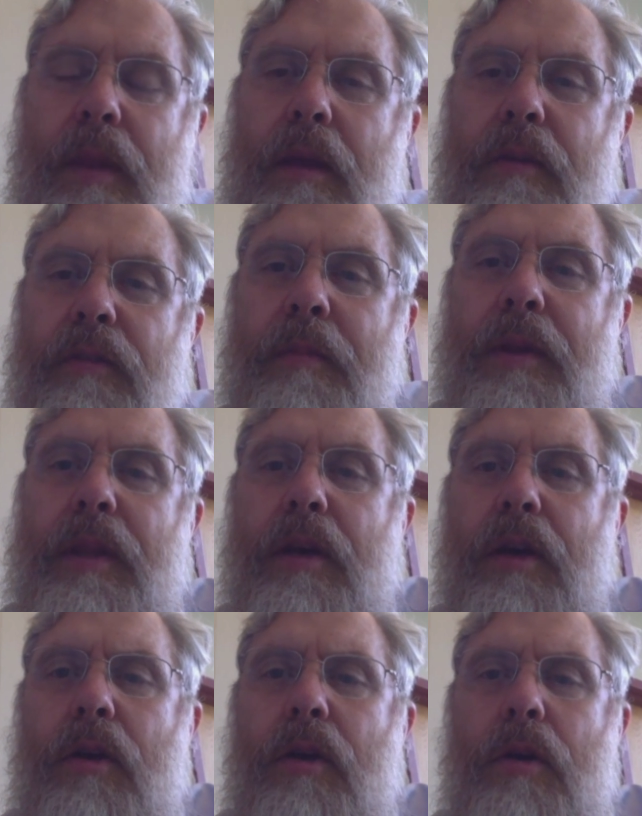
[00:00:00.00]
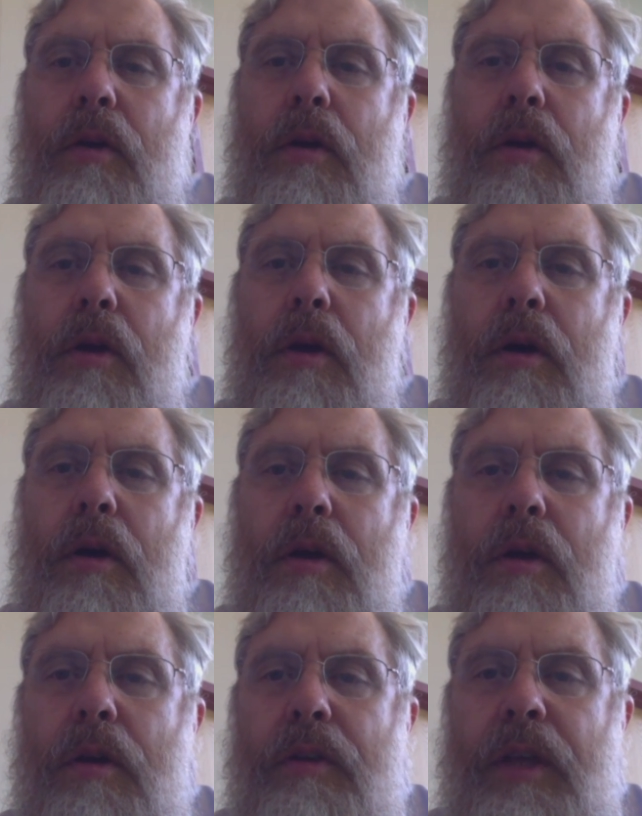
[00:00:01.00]
some of the uh,
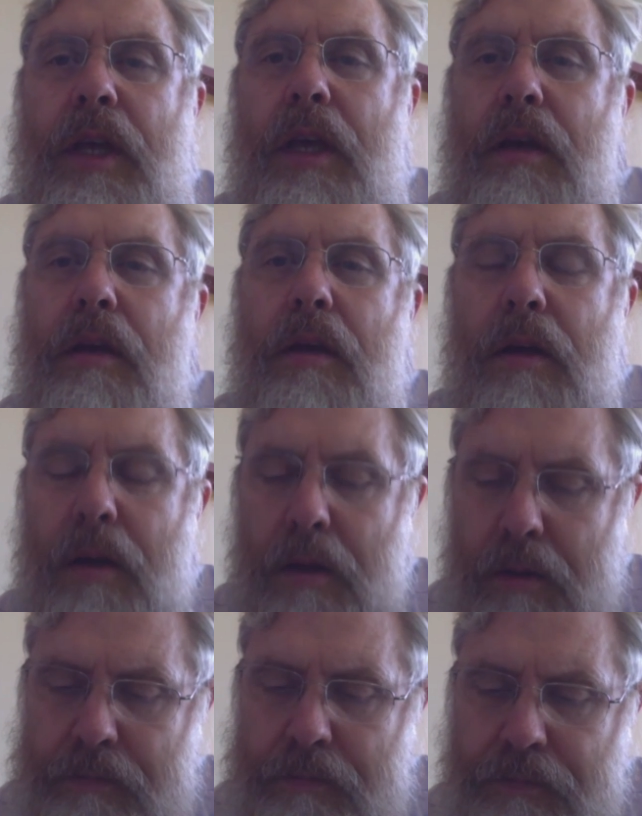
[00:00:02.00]
critique uh,